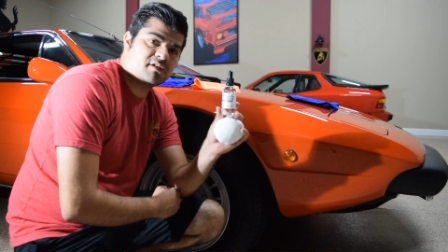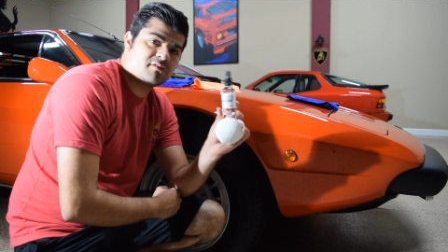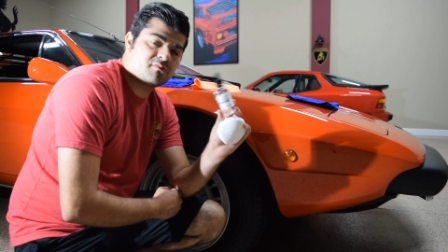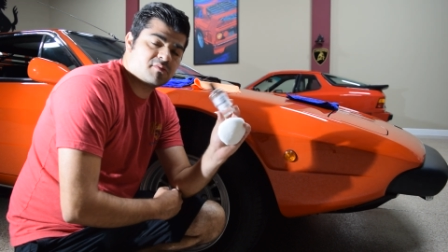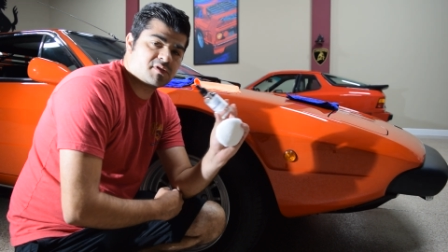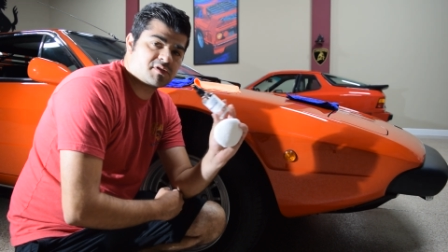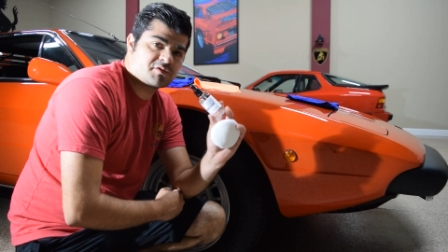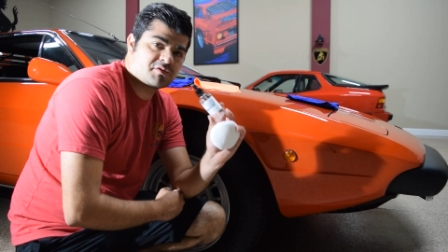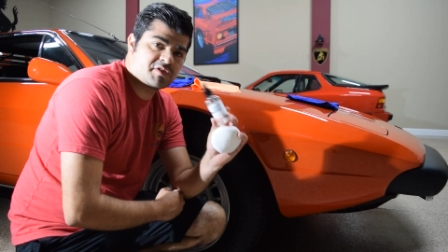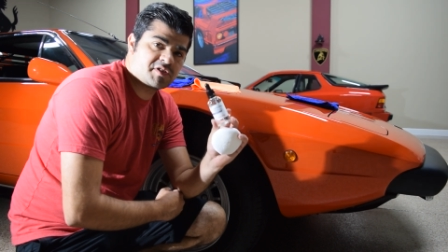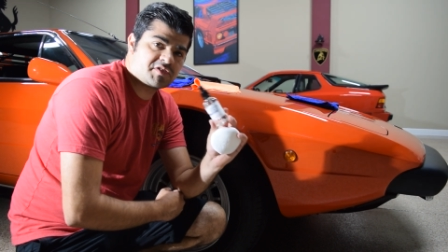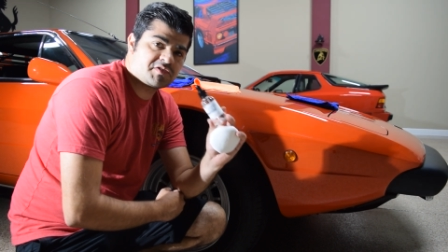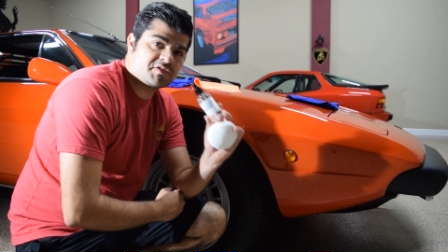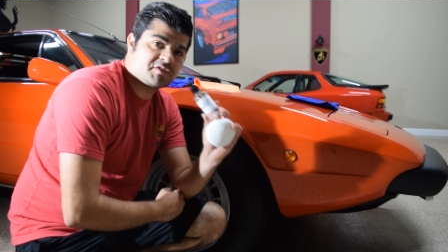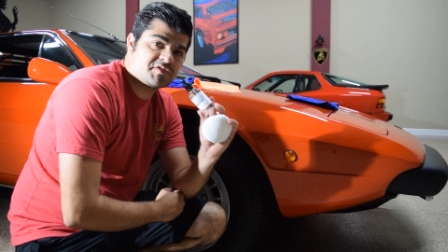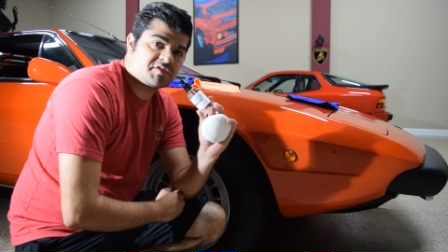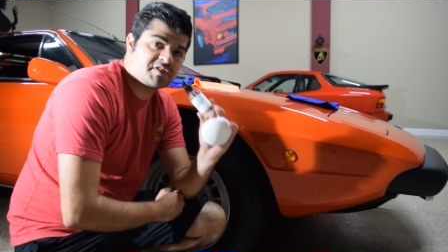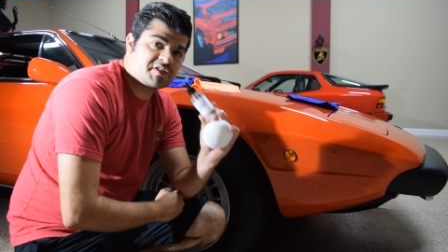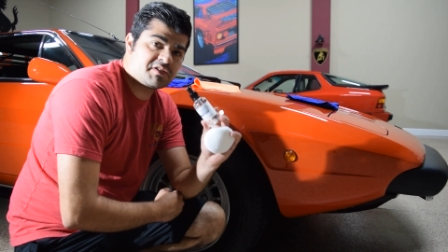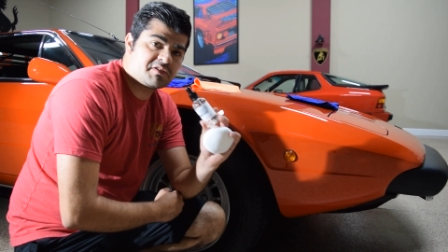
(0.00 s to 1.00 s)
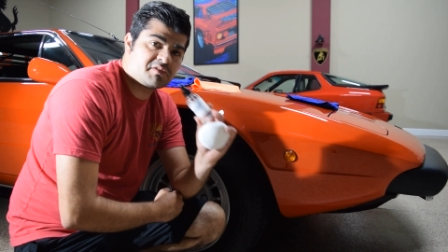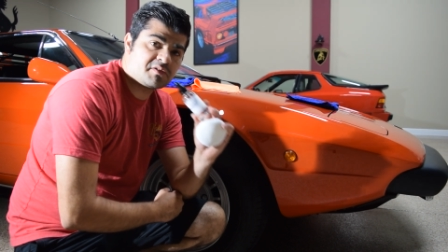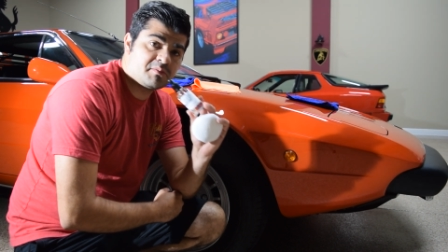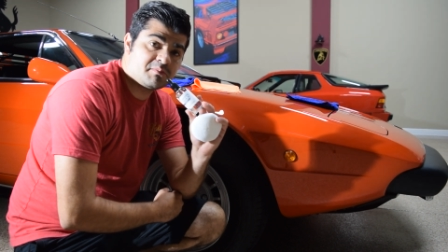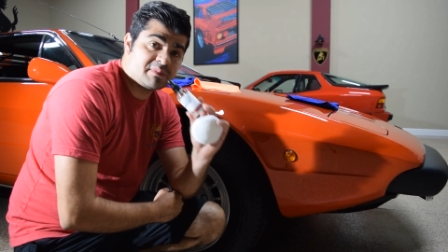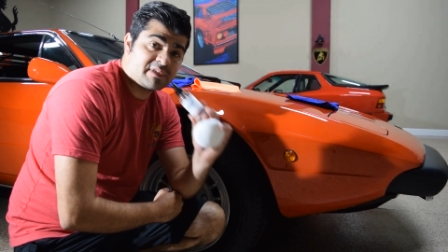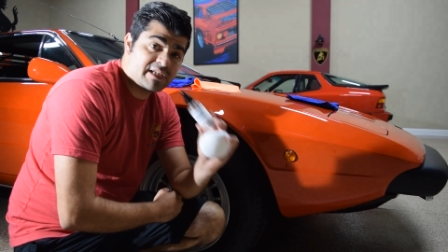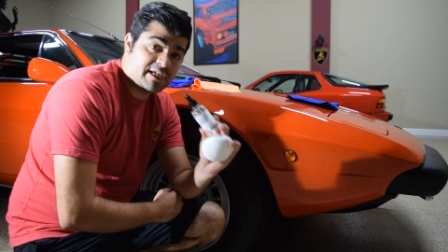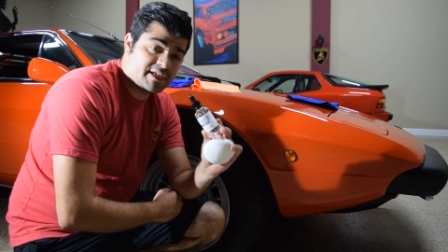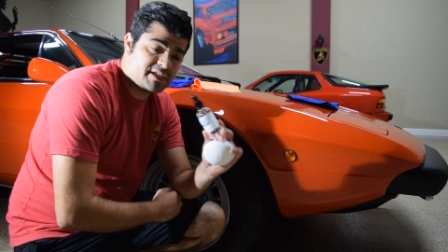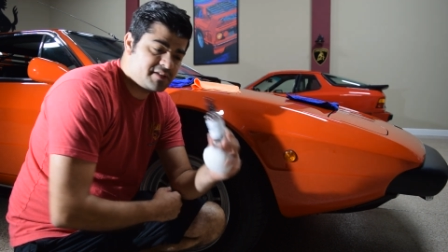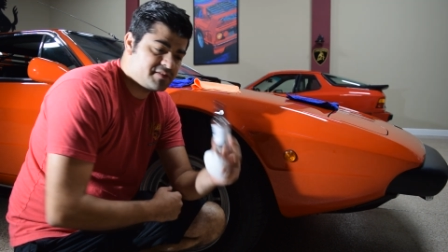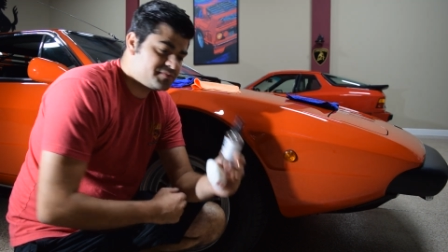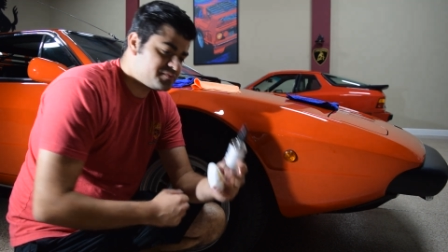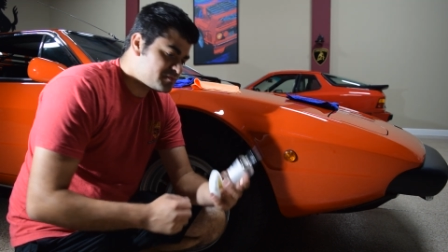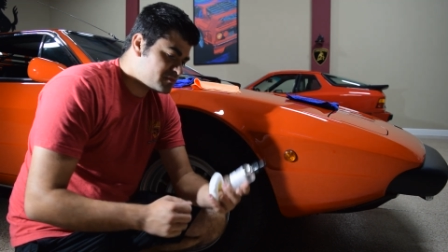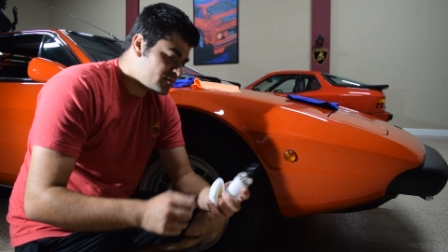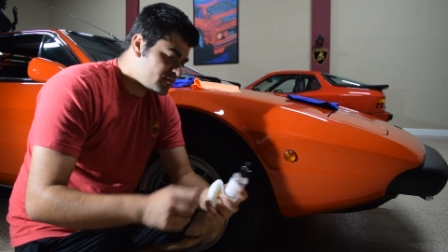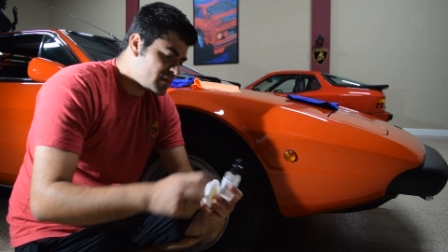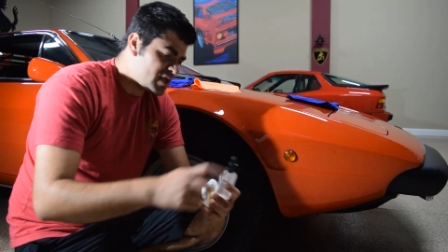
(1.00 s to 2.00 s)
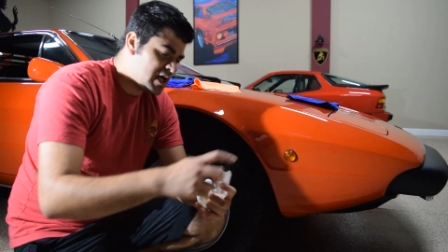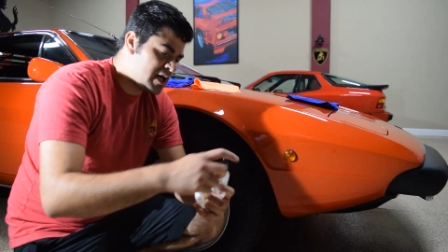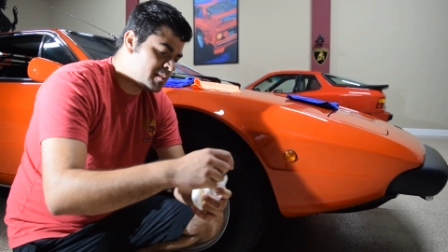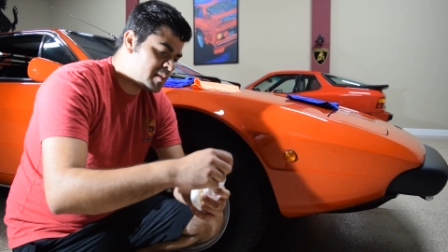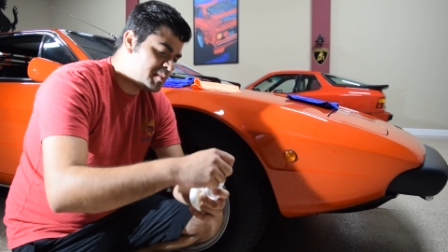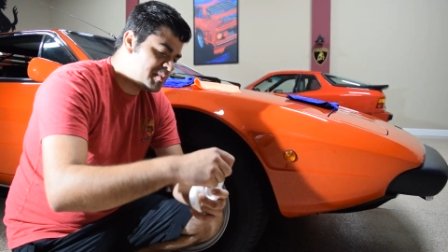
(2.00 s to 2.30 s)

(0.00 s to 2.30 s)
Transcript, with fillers: it with Crystal Serum Light. I'm